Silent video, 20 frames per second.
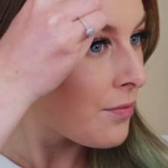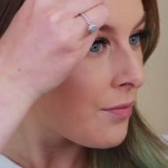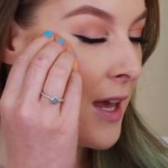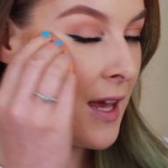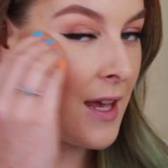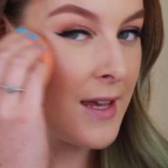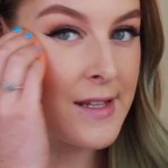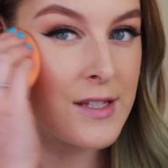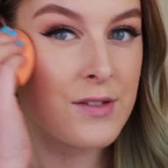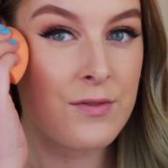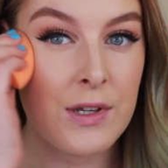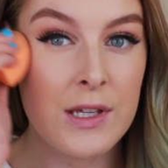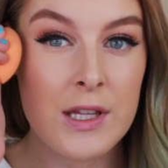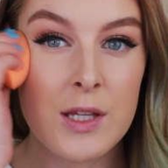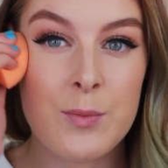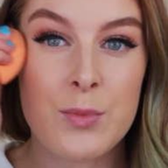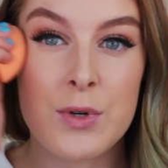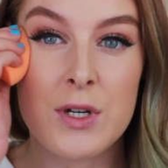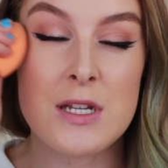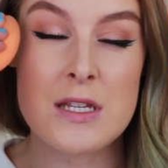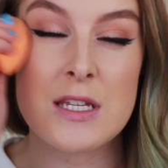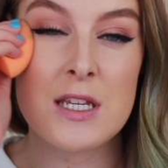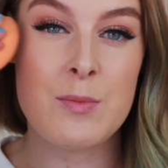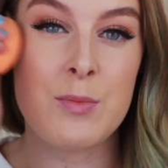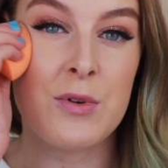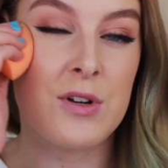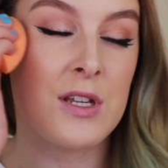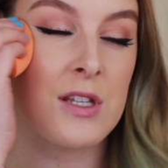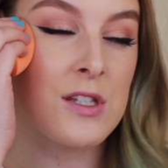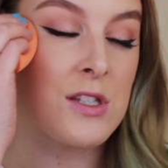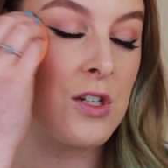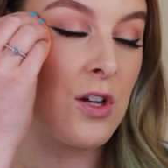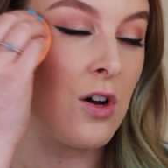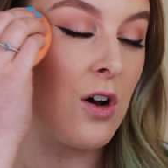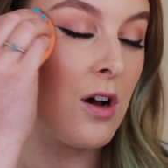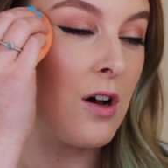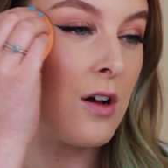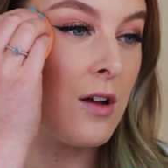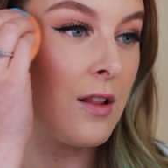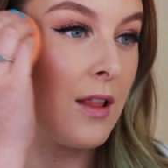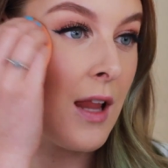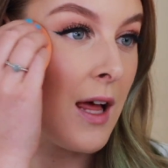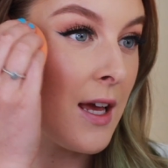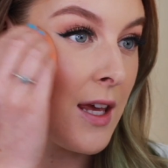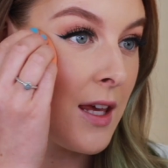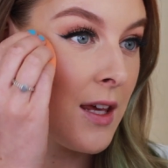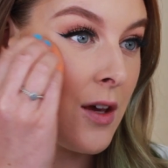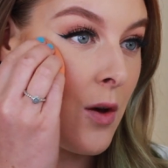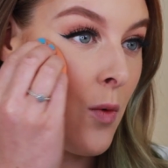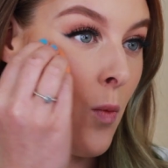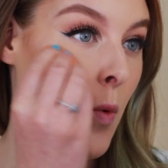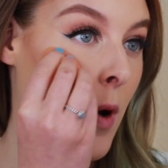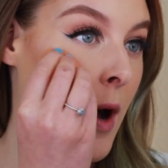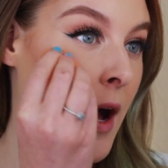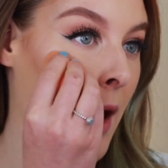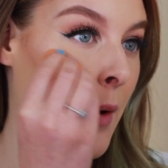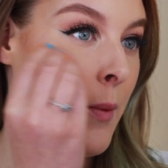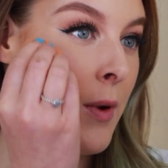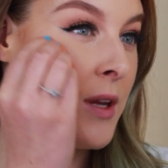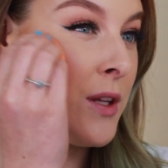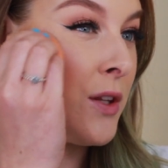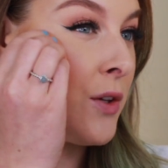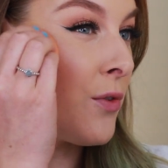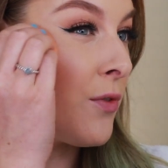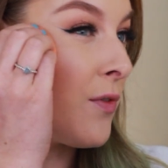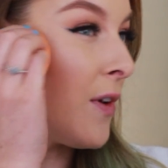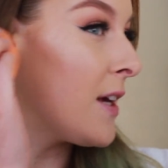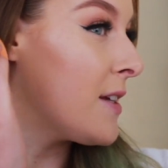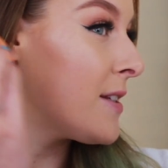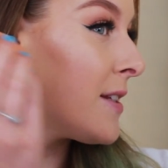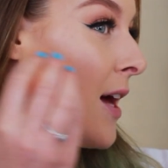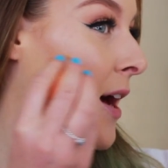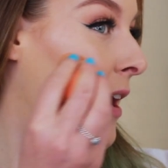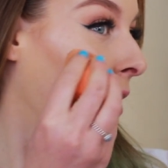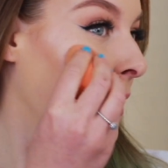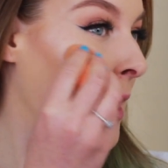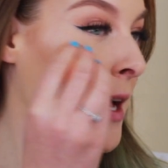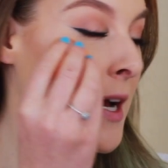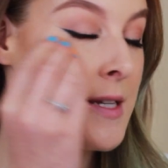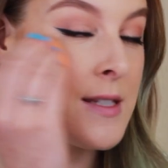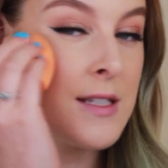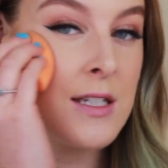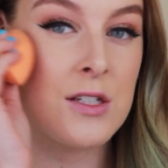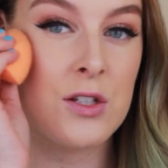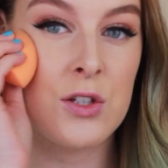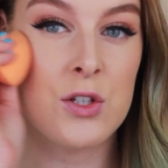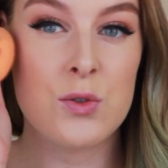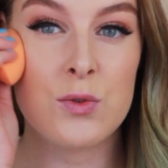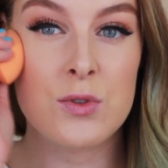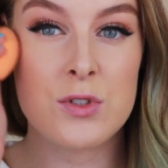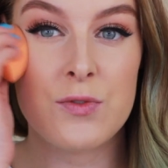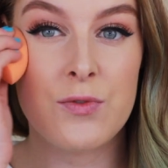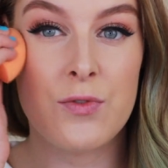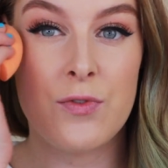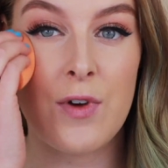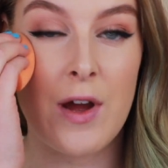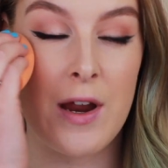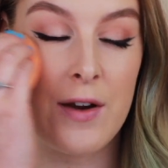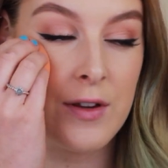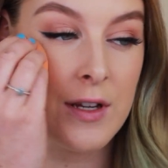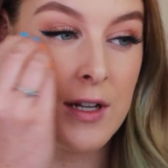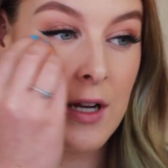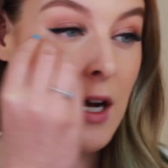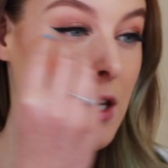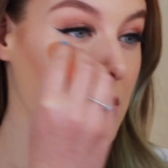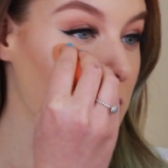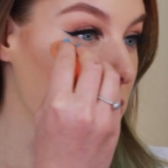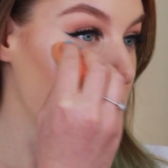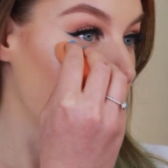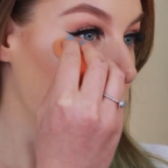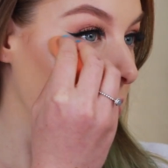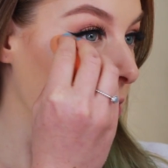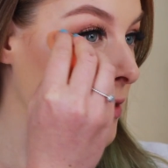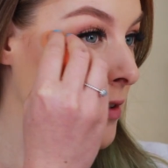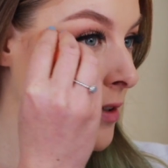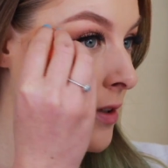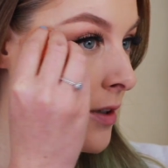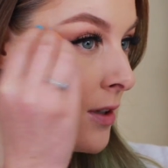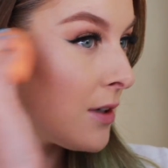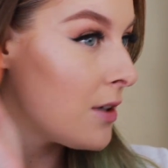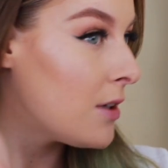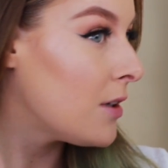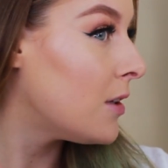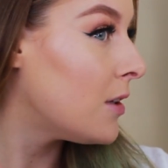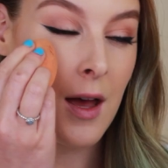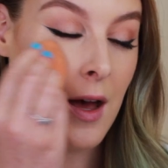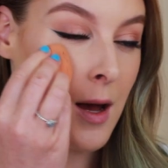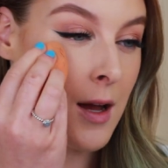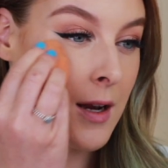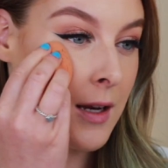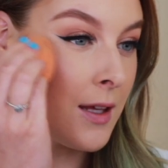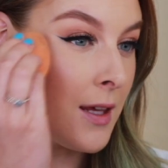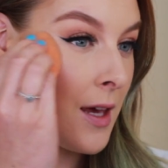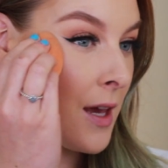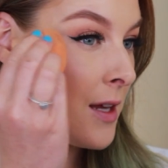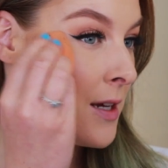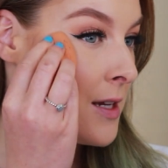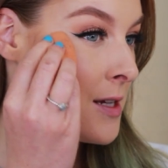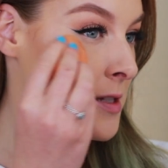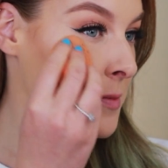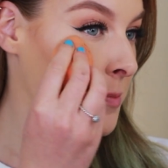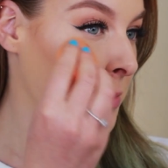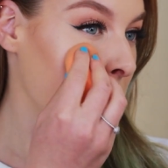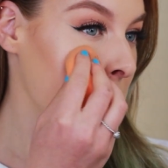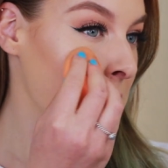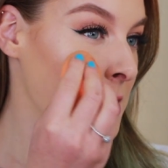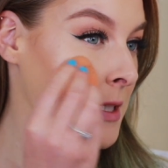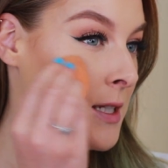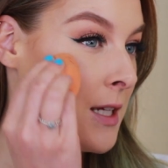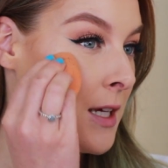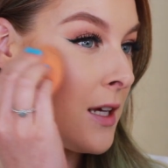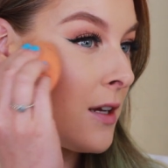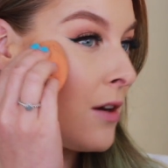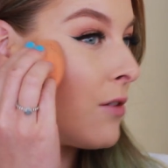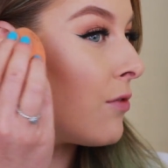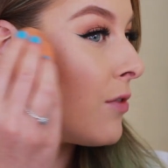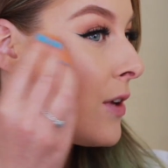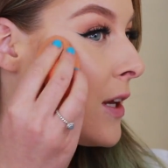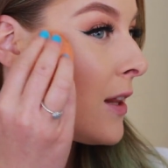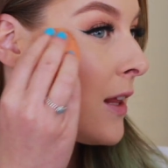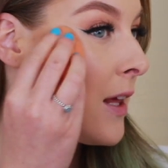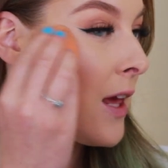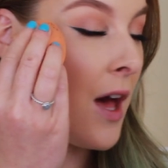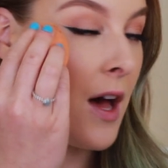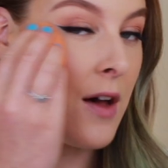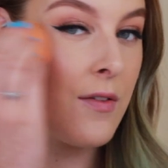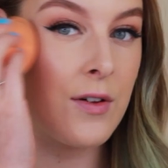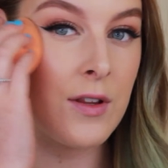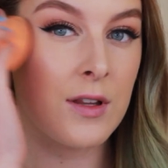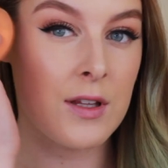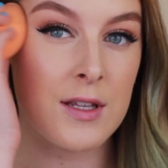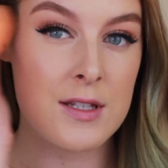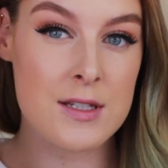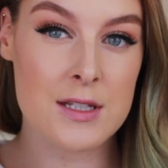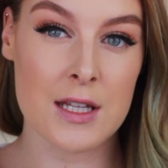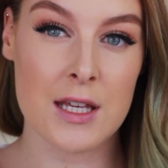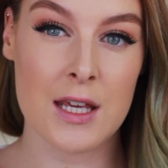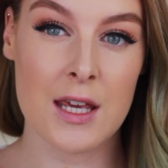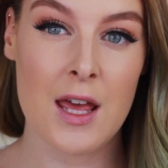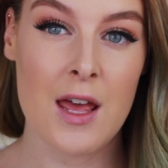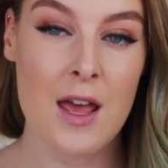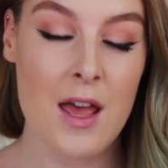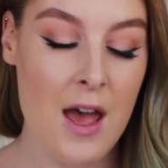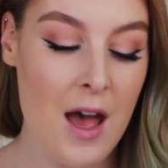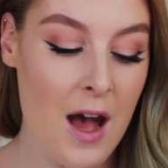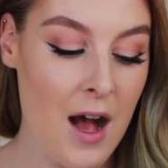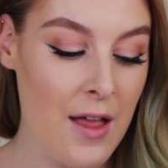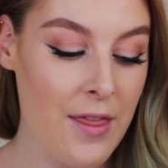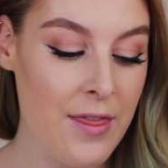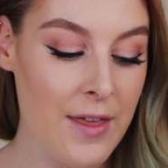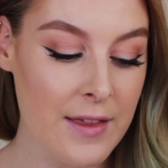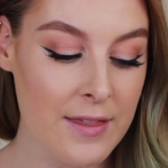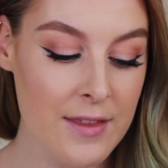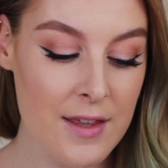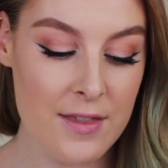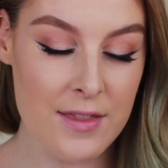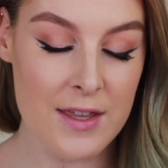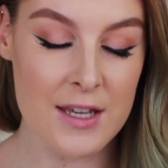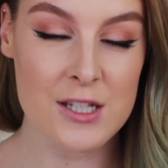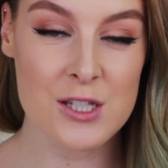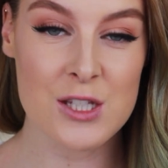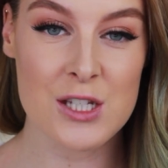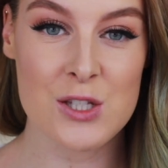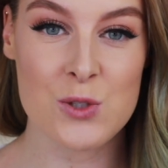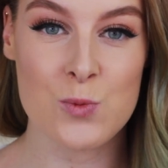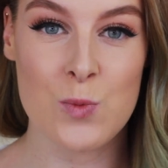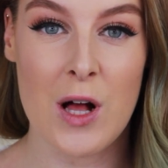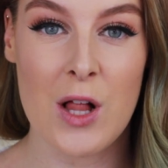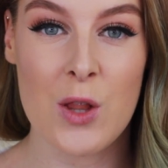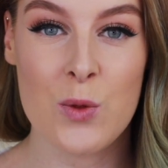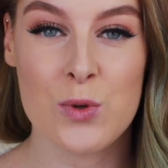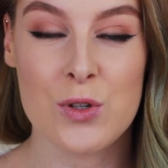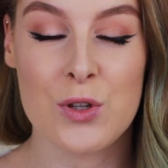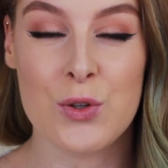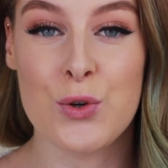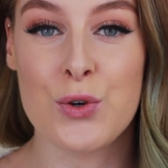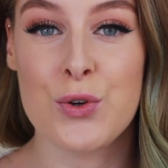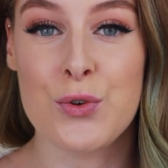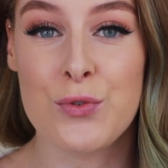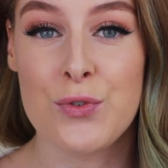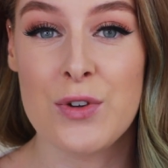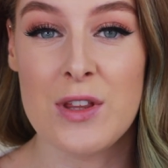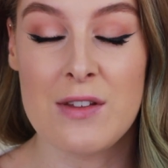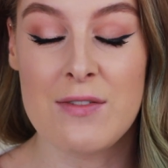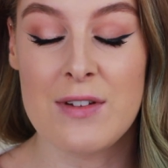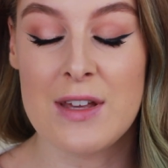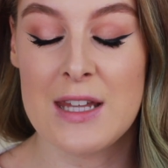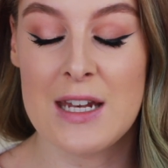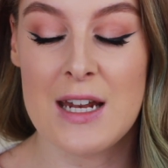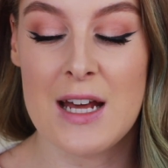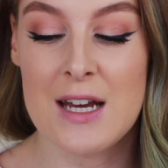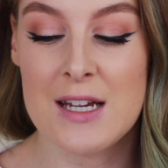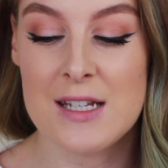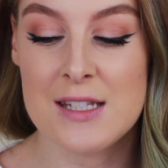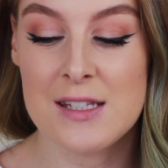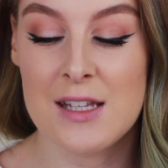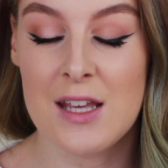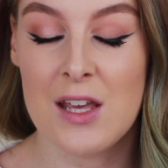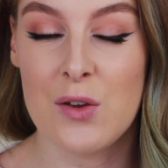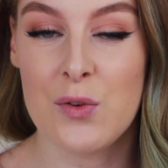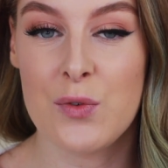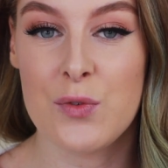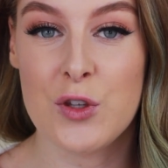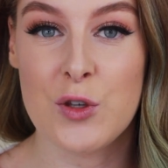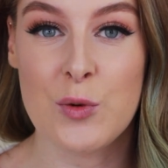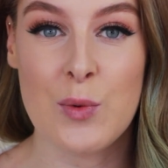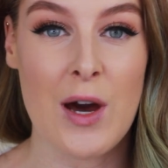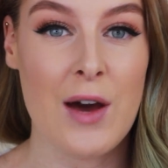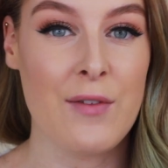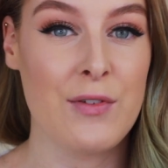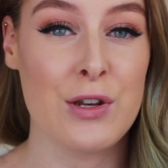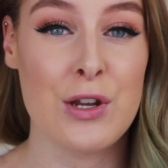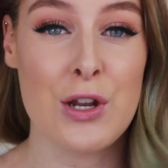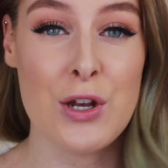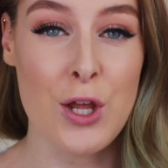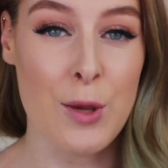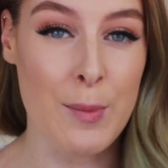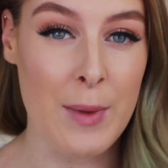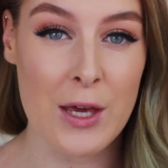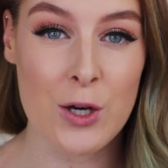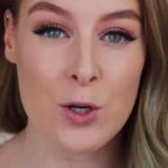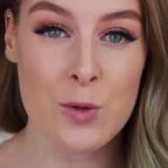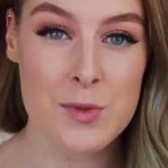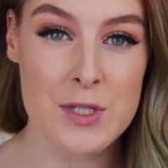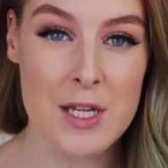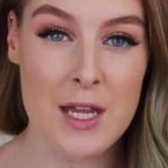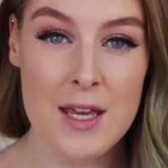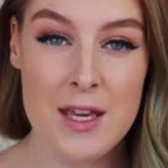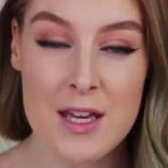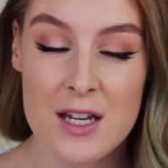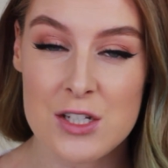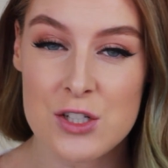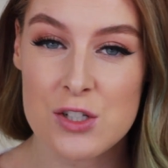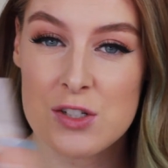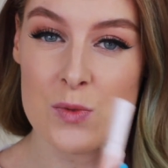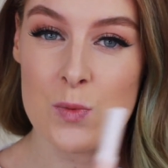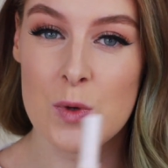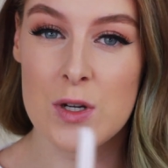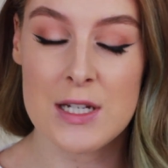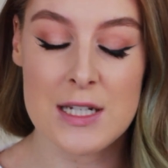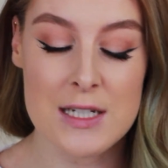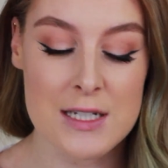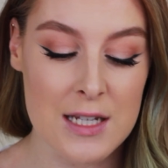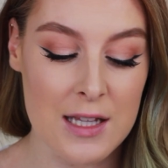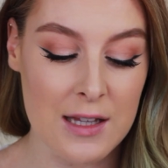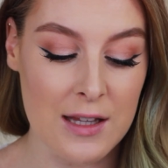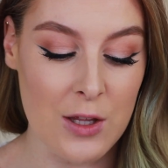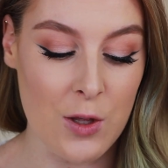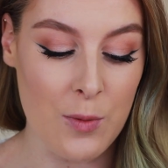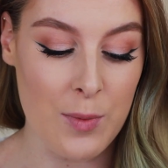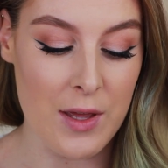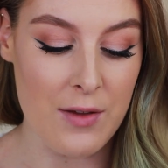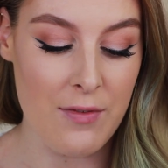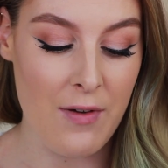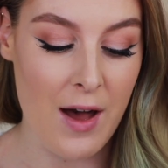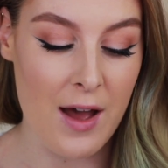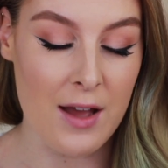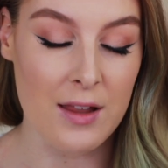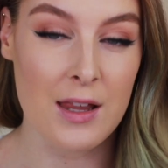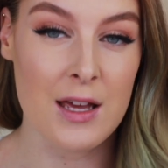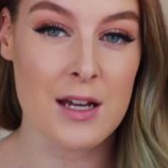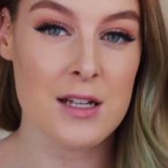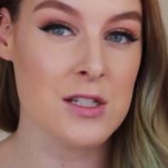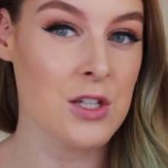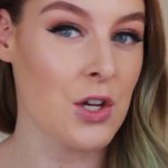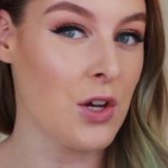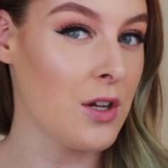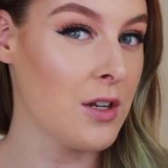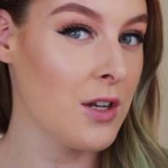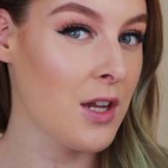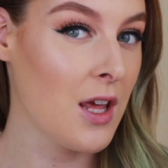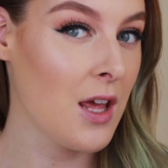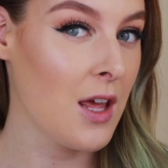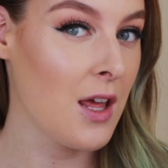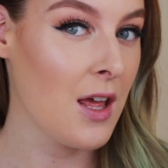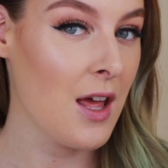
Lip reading: It is really pretty, but it's not like wow in your face highlight. It looks very natural. And again, it's blended in really effortlessly. I think that this as well would look really, really nice if you were having a no makeup day and just wanted a little bit of highlight on.